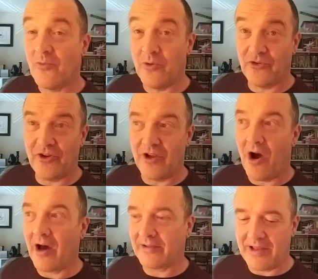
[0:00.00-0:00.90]
which she
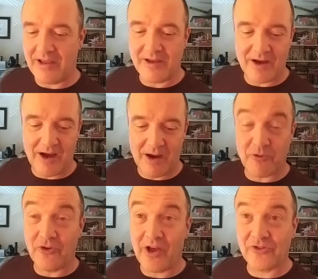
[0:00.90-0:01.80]
hotly
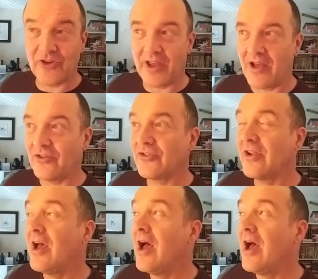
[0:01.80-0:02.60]
protests against.